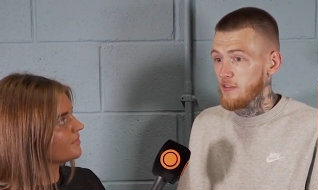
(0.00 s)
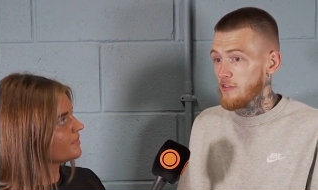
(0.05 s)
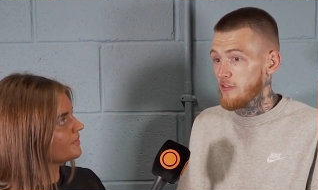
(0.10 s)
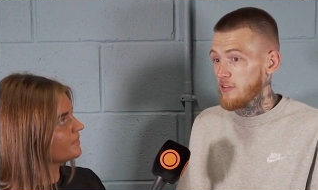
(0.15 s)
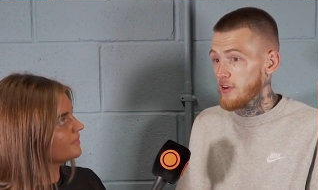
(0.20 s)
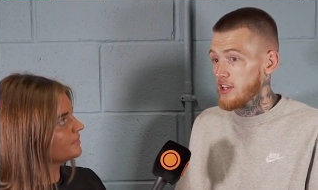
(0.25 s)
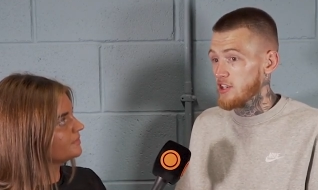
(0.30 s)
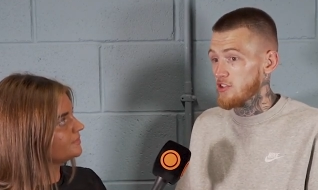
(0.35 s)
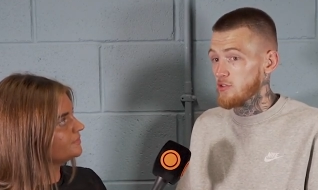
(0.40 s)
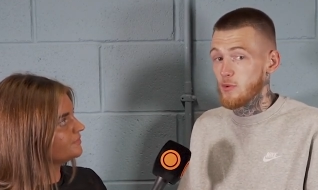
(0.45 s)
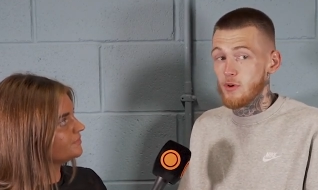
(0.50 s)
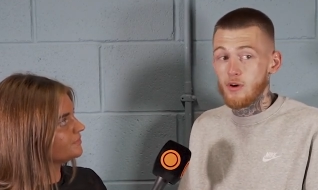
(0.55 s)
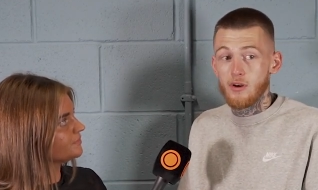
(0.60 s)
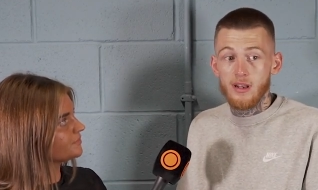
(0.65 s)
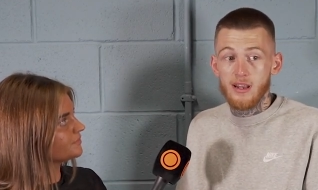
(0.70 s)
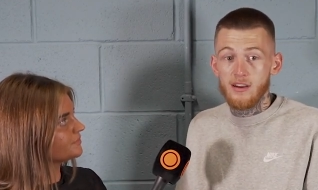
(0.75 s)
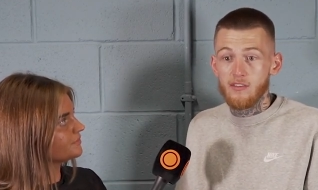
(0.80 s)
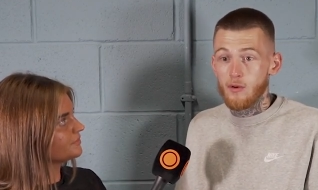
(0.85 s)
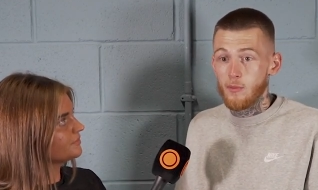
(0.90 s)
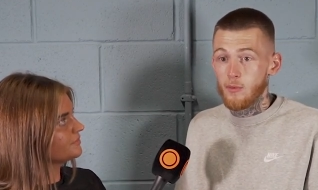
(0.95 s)
Speaker 1: fringe
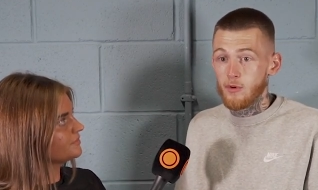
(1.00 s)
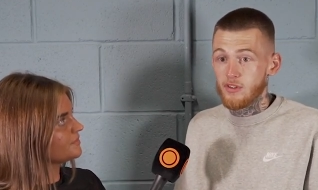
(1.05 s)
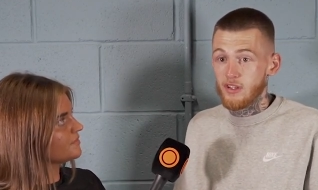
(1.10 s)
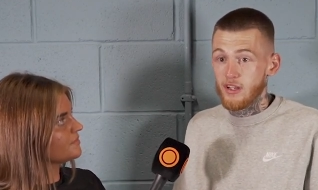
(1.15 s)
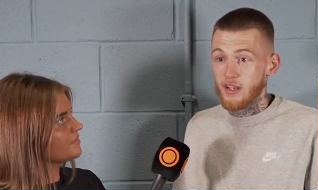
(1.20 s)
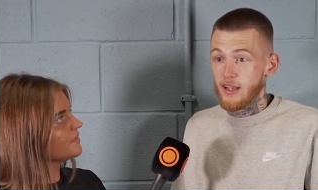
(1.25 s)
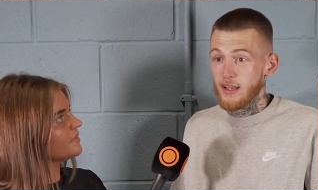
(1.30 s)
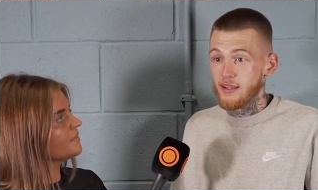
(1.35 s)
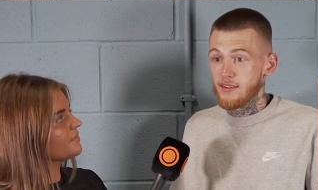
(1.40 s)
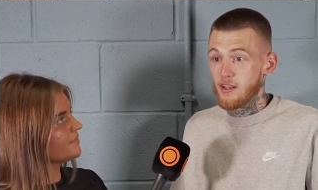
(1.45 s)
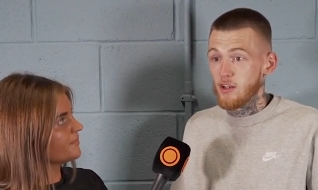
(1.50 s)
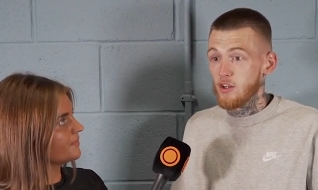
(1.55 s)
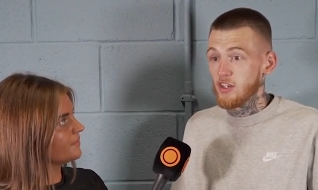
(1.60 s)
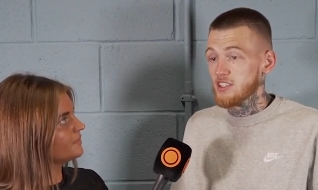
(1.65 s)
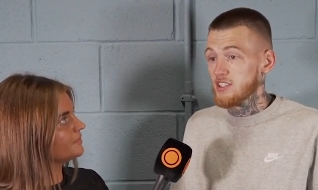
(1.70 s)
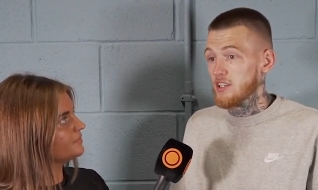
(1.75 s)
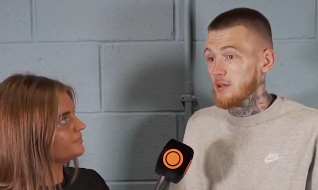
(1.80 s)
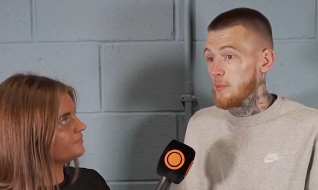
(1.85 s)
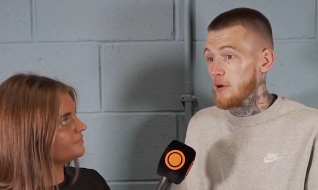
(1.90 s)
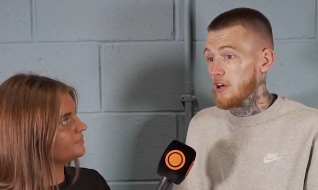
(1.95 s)
world level, but the
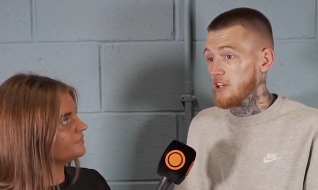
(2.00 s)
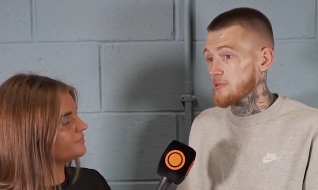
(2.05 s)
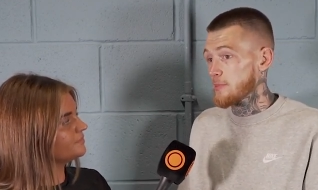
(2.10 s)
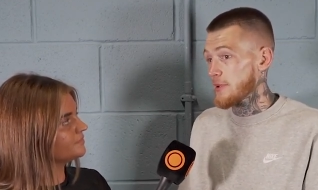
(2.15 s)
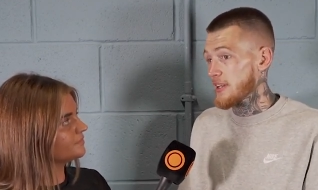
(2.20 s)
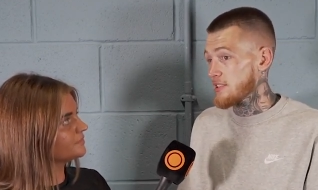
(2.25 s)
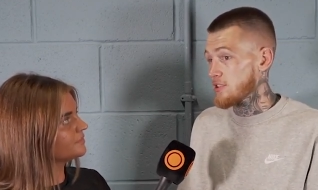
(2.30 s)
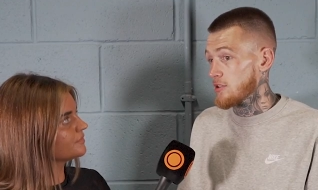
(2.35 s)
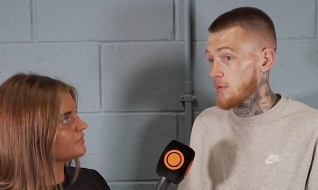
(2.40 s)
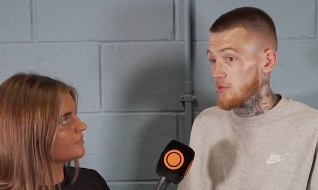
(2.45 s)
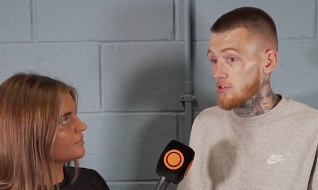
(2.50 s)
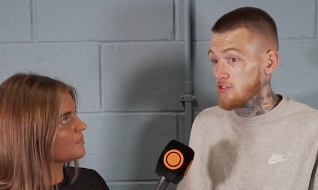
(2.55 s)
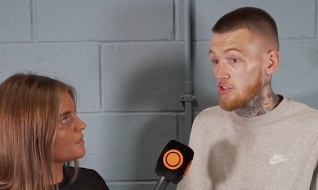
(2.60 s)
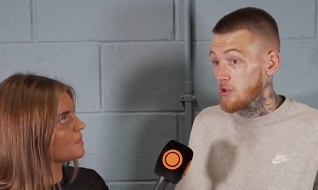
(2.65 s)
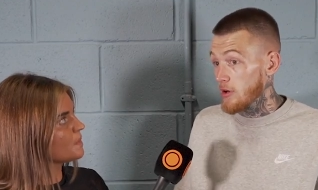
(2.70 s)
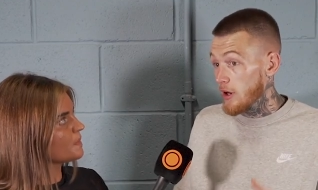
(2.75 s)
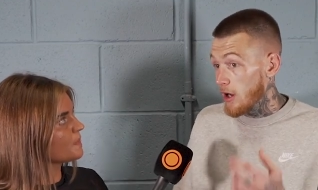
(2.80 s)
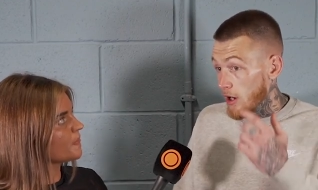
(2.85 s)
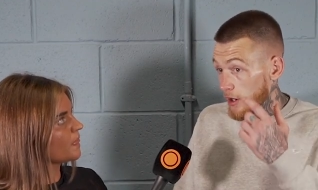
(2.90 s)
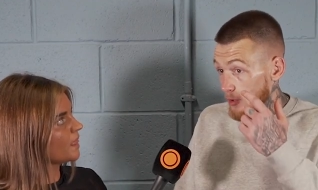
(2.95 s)
likes of the prospects coming
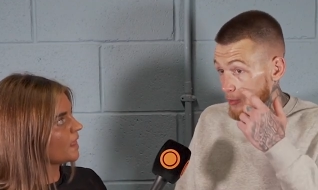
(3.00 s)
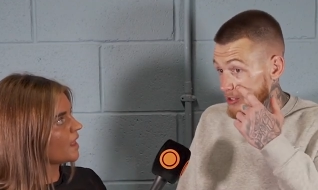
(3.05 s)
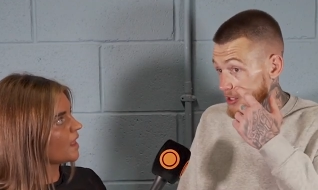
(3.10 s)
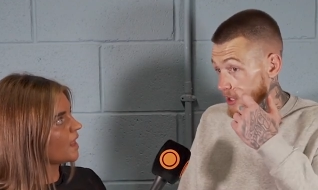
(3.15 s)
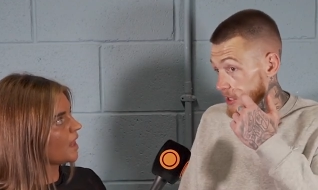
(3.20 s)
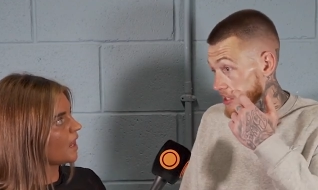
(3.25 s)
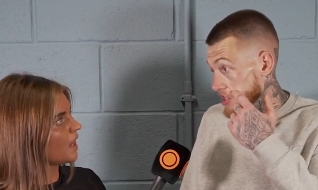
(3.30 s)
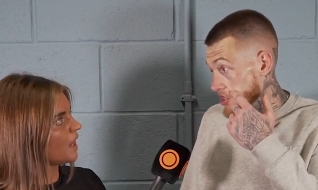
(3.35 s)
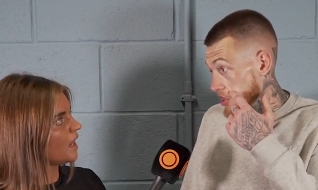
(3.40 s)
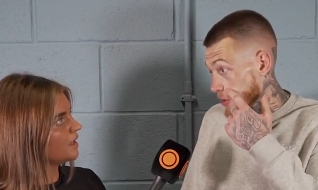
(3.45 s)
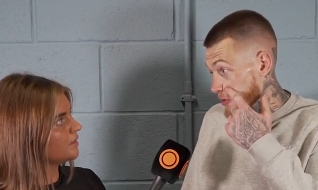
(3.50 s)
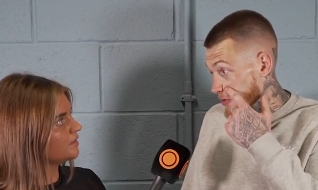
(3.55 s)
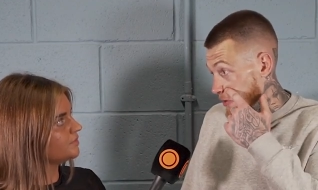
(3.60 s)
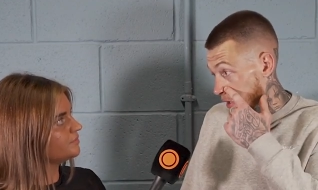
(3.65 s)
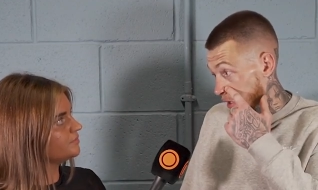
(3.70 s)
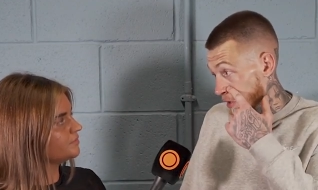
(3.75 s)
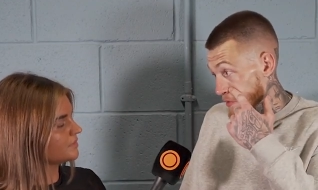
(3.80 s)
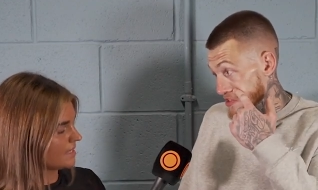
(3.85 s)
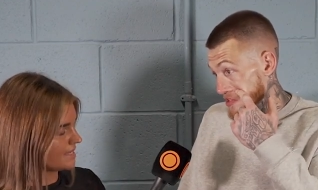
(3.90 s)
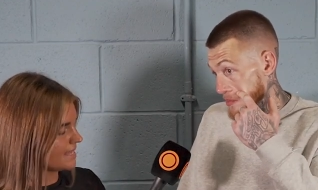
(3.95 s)
through that I was on the shows
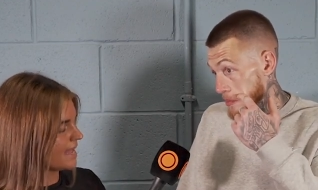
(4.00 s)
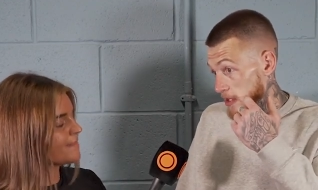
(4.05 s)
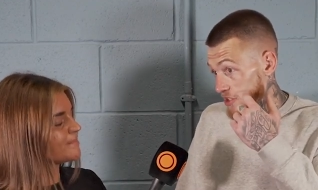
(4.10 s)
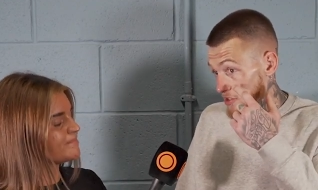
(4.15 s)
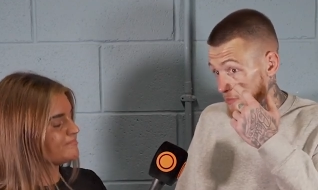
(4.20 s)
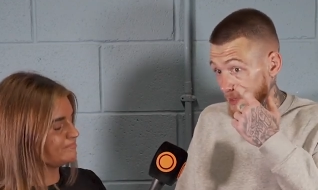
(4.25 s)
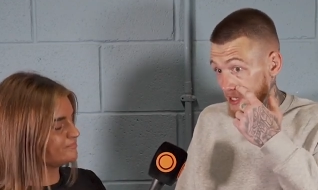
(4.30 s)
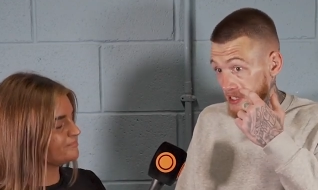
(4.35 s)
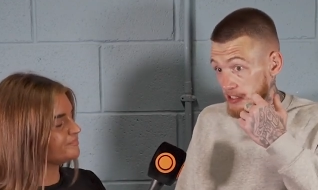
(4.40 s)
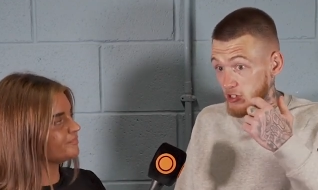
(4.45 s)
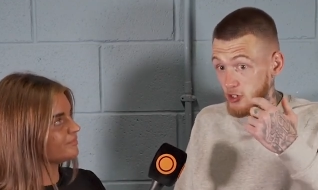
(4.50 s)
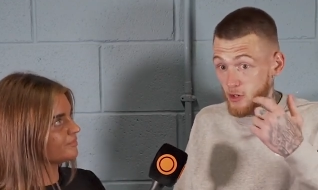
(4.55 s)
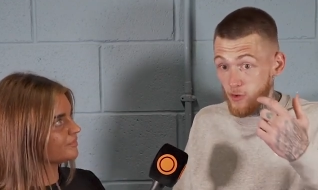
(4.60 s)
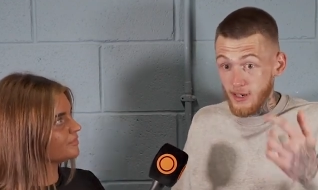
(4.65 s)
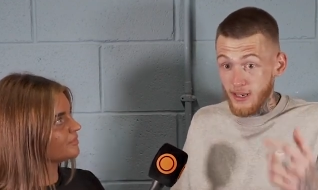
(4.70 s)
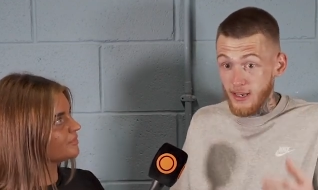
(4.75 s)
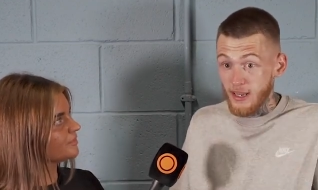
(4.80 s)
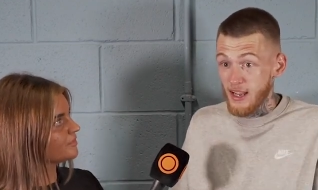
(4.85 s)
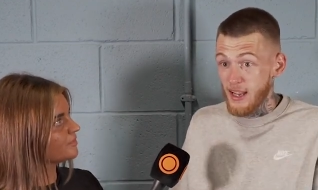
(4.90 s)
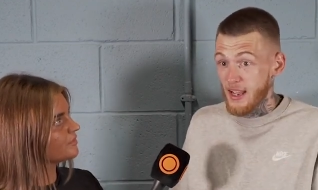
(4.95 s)
and I was a prospect
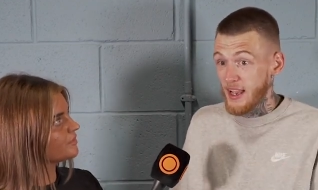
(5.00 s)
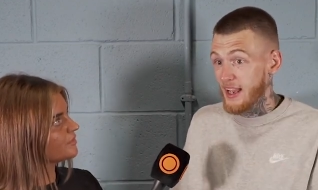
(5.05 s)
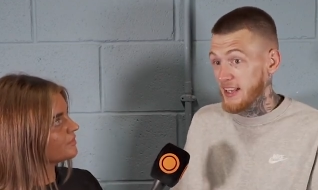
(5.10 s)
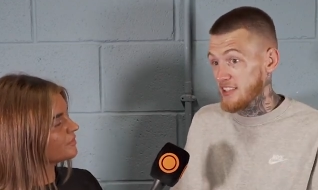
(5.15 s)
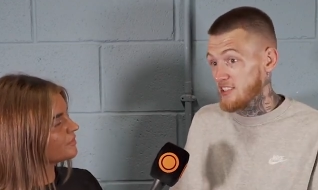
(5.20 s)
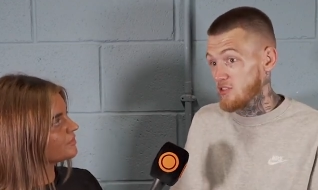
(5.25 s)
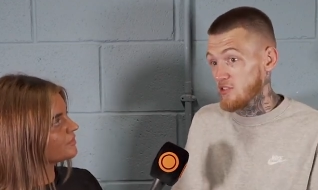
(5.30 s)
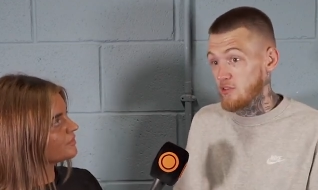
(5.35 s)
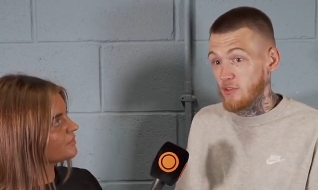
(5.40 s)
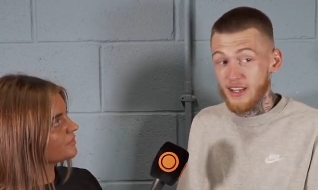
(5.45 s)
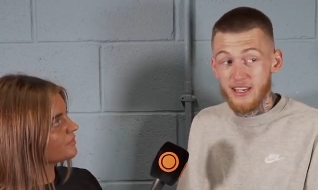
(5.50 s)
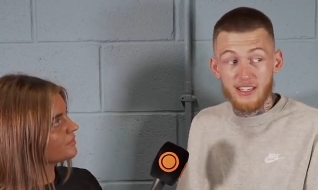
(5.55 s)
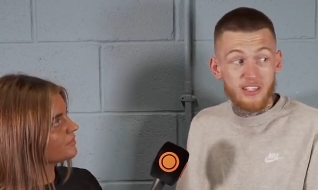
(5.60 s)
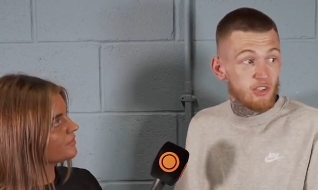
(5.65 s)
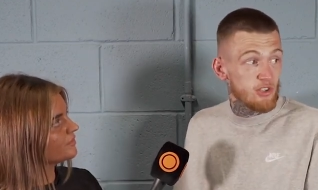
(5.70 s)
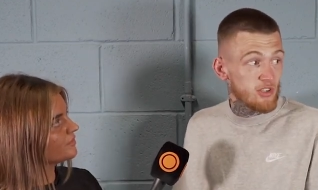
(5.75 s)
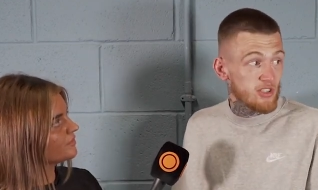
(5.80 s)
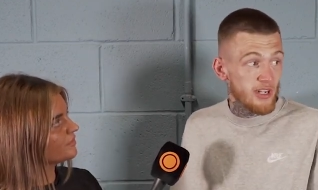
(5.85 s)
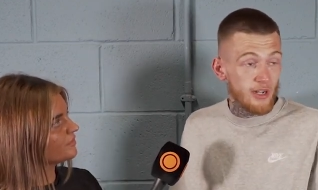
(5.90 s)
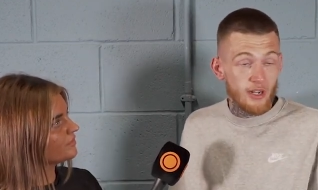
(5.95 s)
too, and it's great
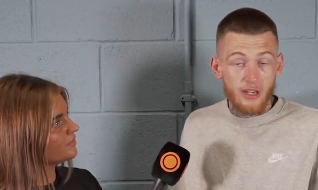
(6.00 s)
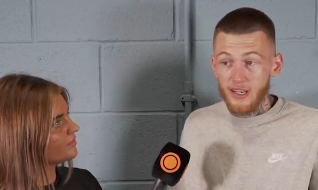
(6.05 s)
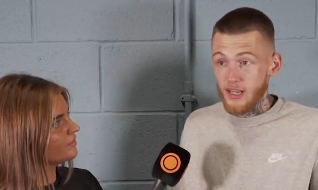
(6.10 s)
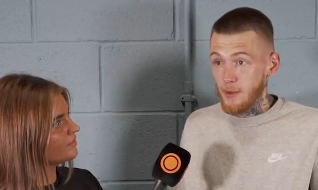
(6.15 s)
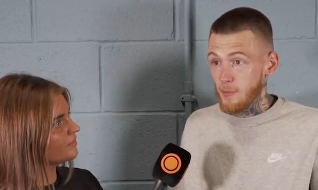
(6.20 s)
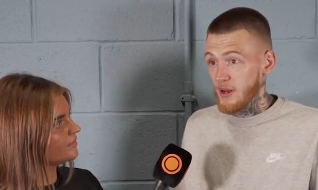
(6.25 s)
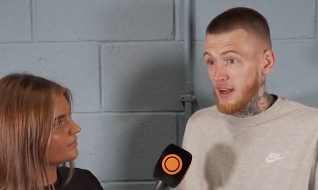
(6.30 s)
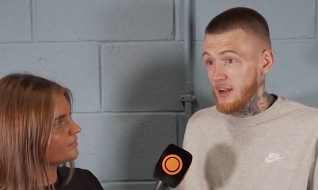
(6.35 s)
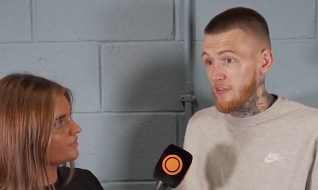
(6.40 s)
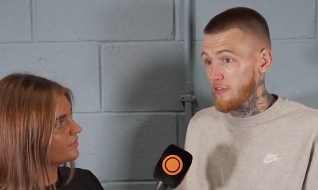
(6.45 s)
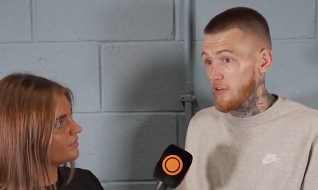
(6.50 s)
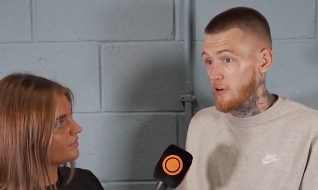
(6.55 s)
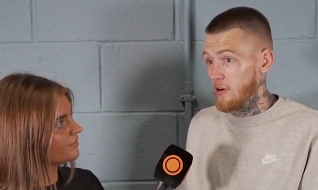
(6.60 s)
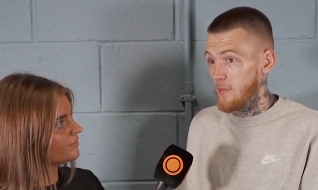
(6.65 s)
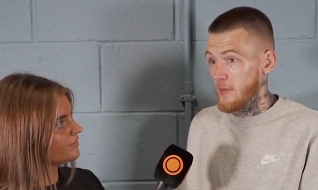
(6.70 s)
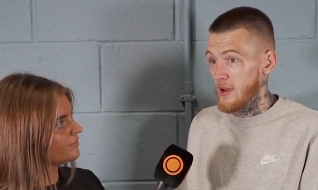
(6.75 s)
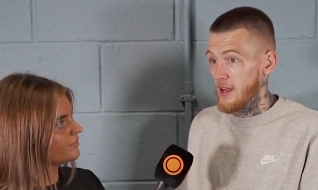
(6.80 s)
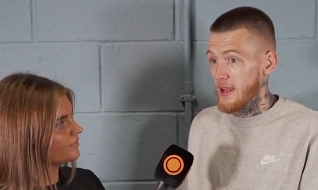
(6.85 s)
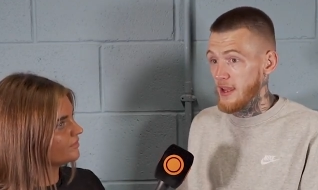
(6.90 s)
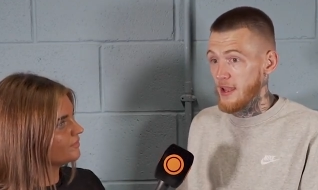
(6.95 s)
to just get on that platform.